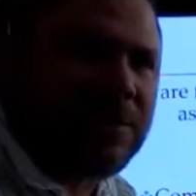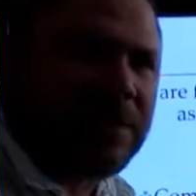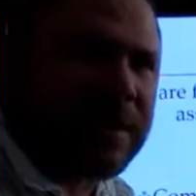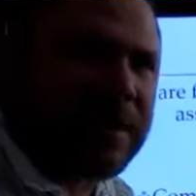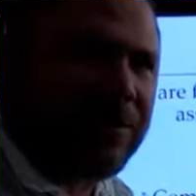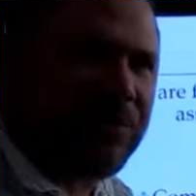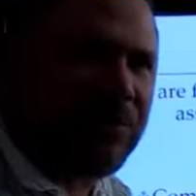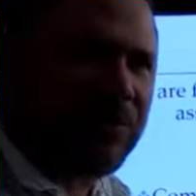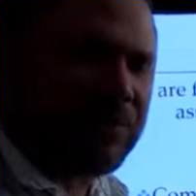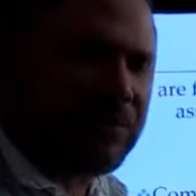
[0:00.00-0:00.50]

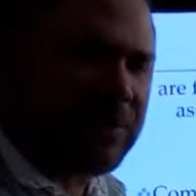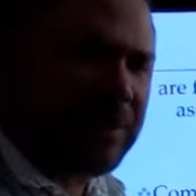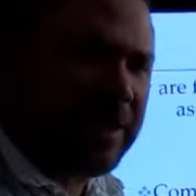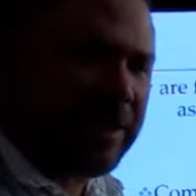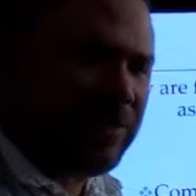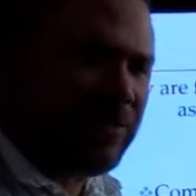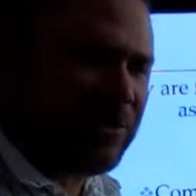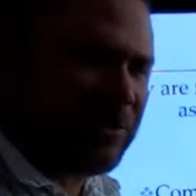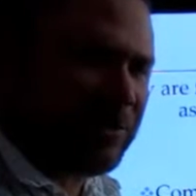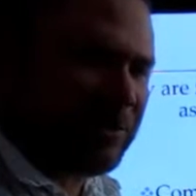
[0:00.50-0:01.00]
natural
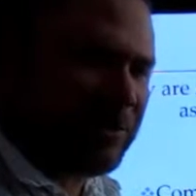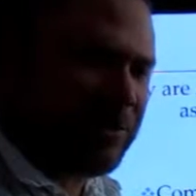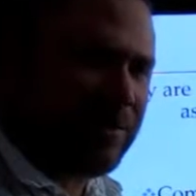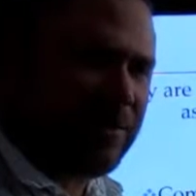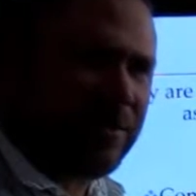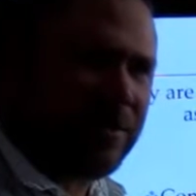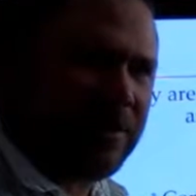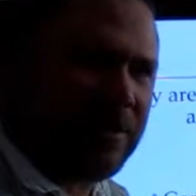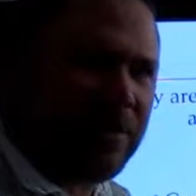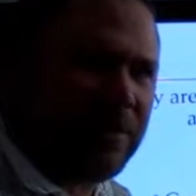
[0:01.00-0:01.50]
selection,
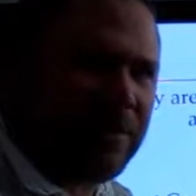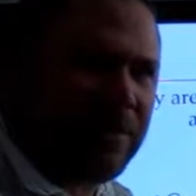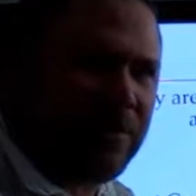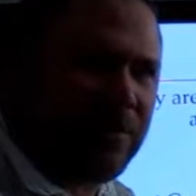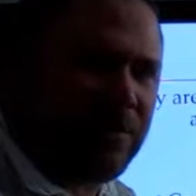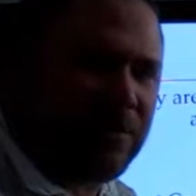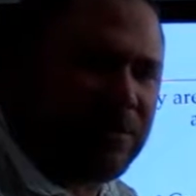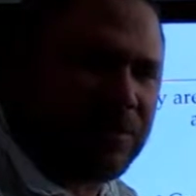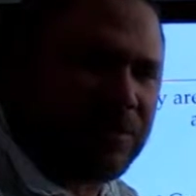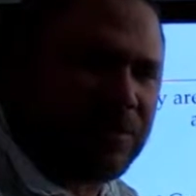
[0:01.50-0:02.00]

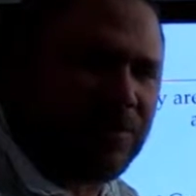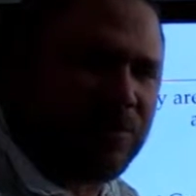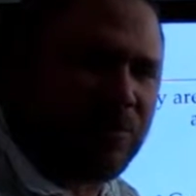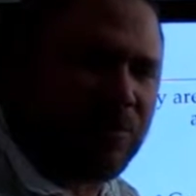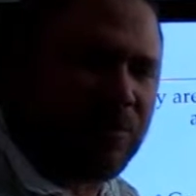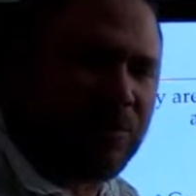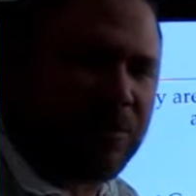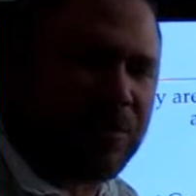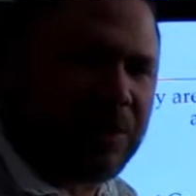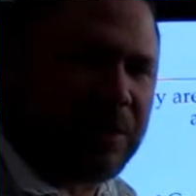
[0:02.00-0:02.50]
and just
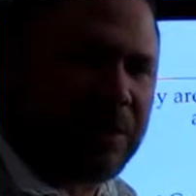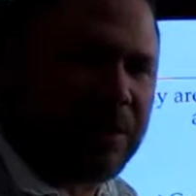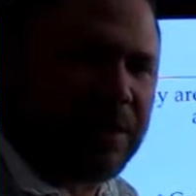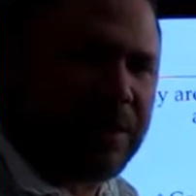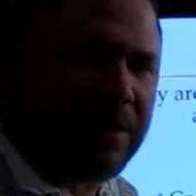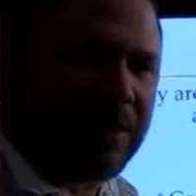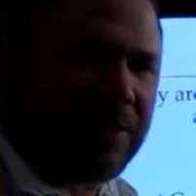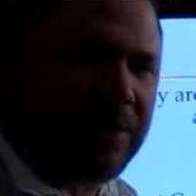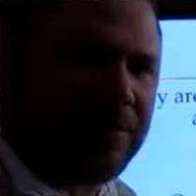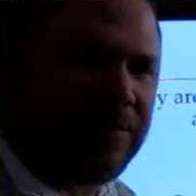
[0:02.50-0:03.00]

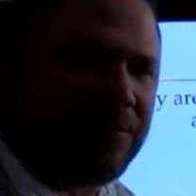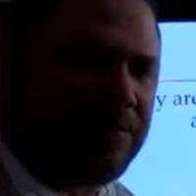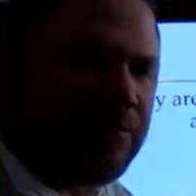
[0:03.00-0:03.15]
the